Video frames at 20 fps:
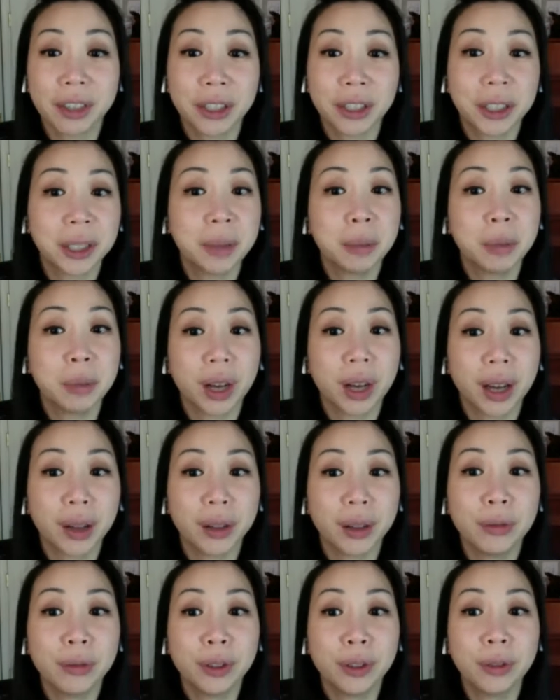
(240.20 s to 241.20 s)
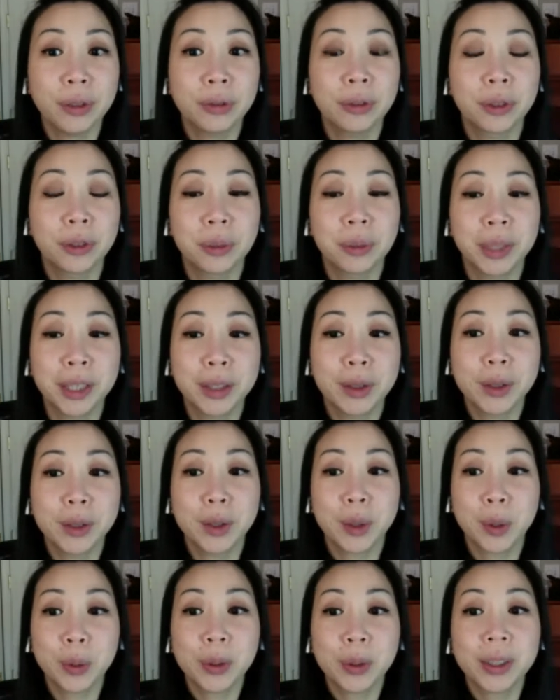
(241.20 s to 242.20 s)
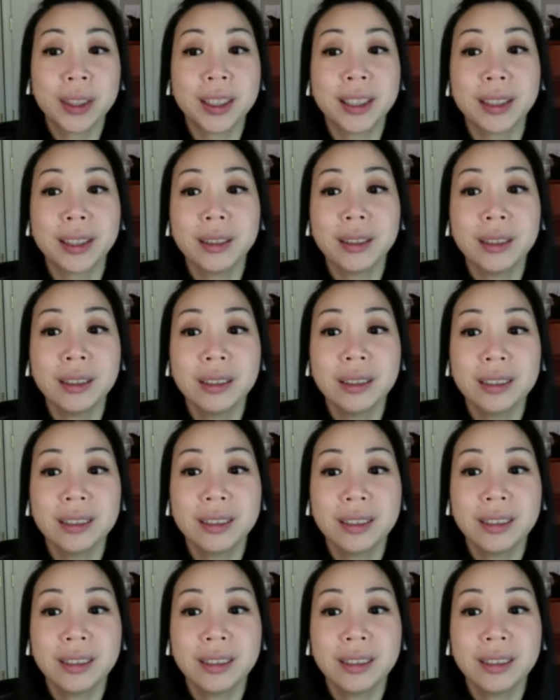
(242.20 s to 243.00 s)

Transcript: is very proud of you for being so still